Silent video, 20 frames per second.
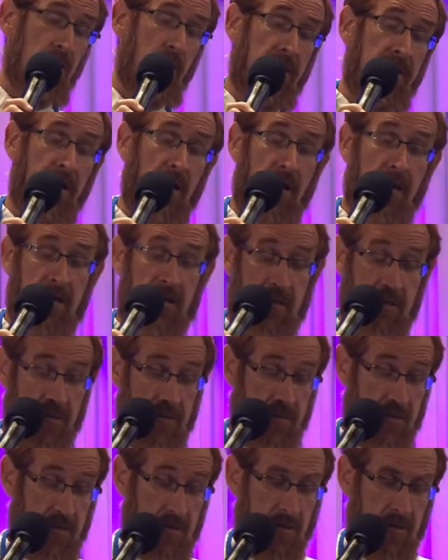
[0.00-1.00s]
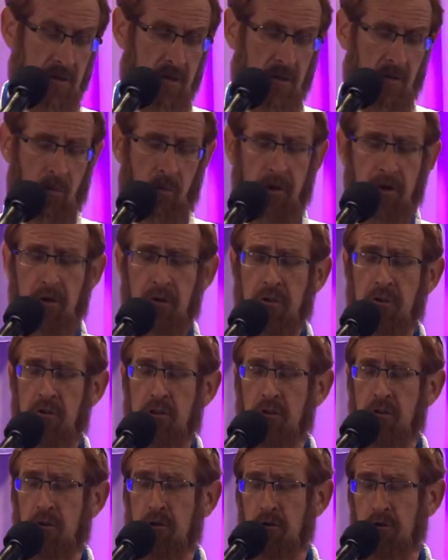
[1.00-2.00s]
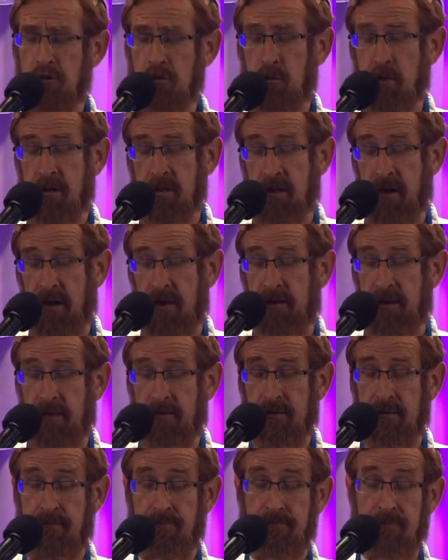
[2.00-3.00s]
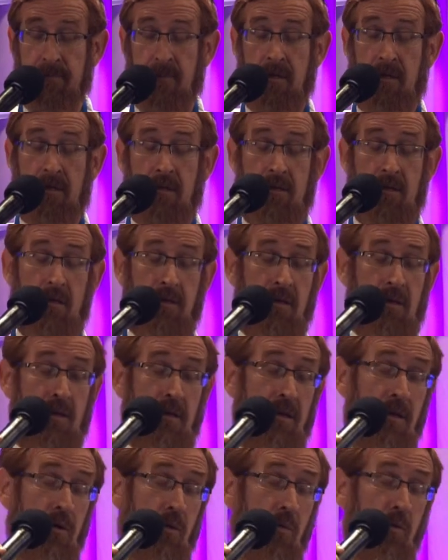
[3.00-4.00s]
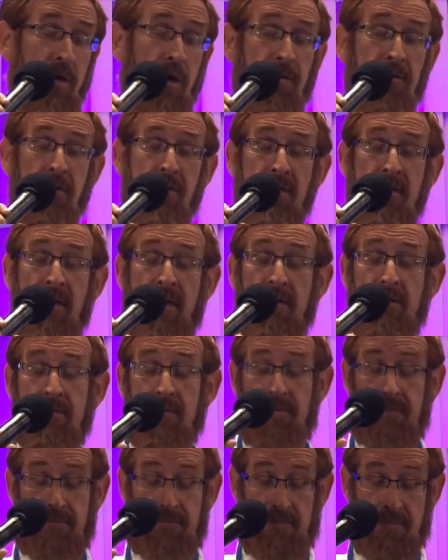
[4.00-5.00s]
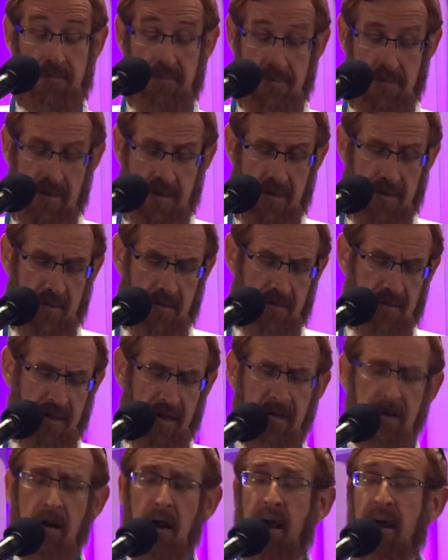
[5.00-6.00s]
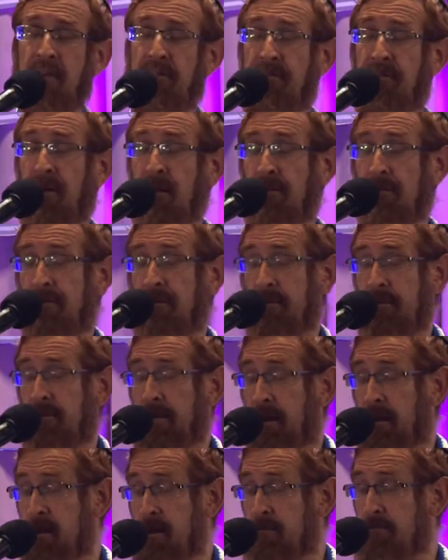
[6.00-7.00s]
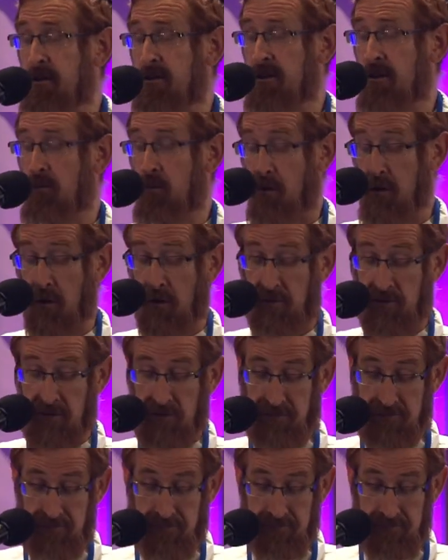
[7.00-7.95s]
away young, we usually say that we understand that God felt that his mission was over.